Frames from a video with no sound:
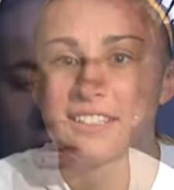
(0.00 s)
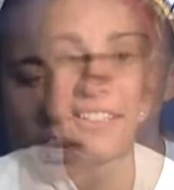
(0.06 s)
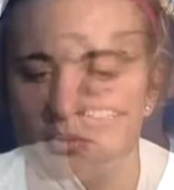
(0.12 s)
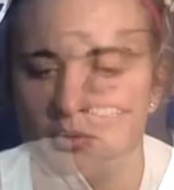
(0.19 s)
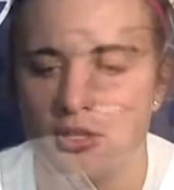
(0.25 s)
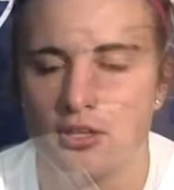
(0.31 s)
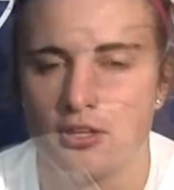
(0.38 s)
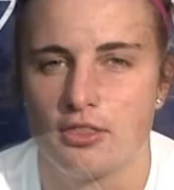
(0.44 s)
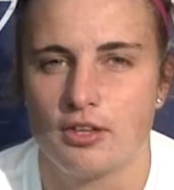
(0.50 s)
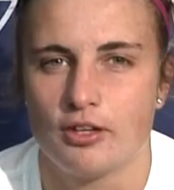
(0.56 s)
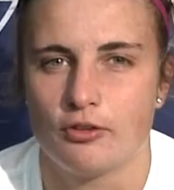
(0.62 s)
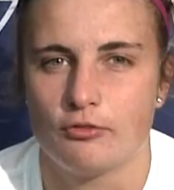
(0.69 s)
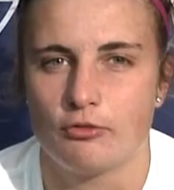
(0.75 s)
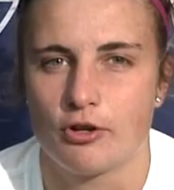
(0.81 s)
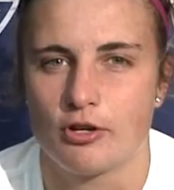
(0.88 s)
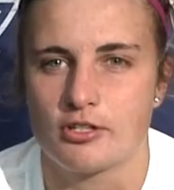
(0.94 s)
I mean, I
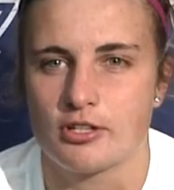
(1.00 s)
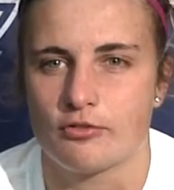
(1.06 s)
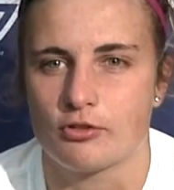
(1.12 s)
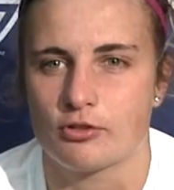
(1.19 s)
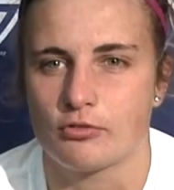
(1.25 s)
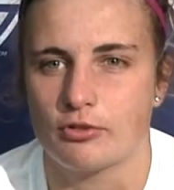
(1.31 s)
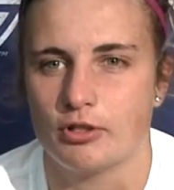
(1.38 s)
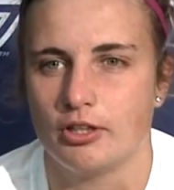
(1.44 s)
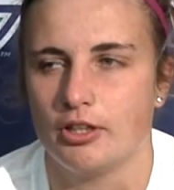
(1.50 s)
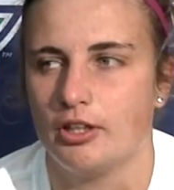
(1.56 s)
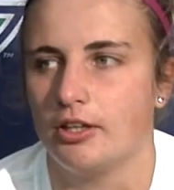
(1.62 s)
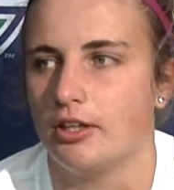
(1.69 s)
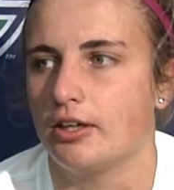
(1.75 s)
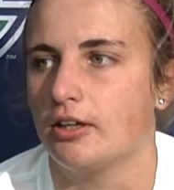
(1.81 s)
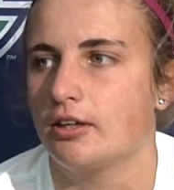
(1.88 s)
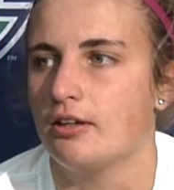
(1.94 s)
think first half was really
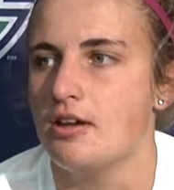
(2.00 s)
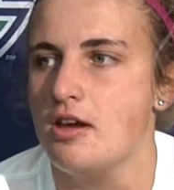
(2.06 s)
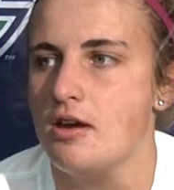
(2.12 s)
like,